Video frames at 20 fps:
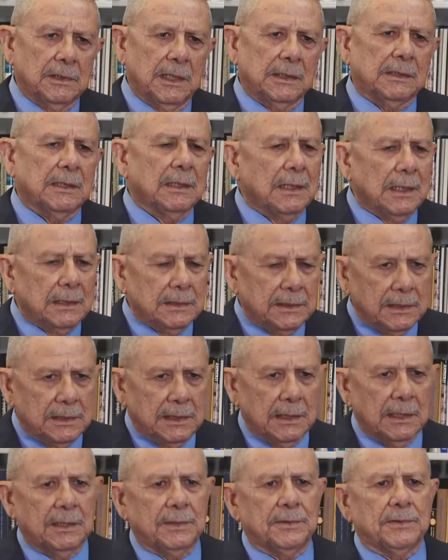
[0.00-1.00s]
At the
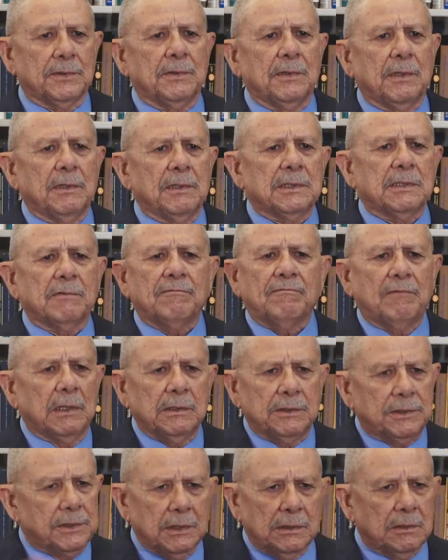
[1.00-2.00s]
legislature, there is a
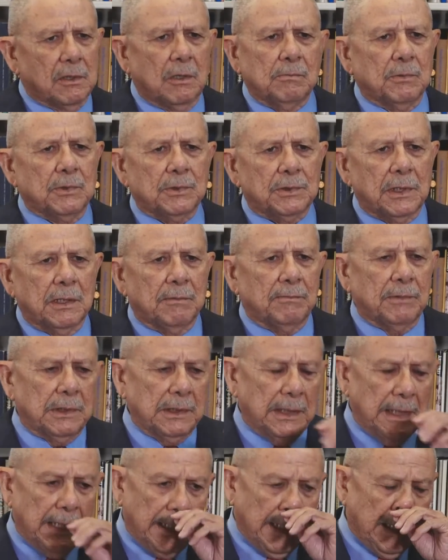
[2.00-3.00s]
function almost every
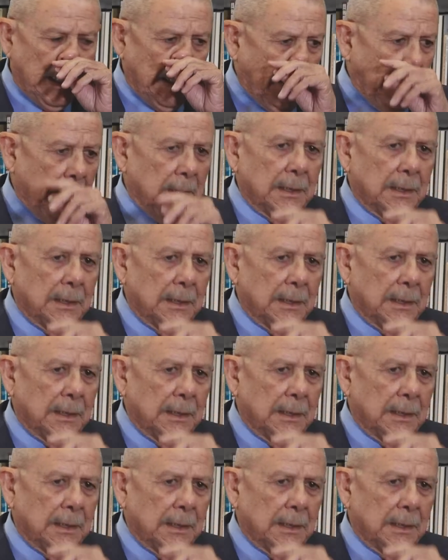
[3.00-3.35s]
day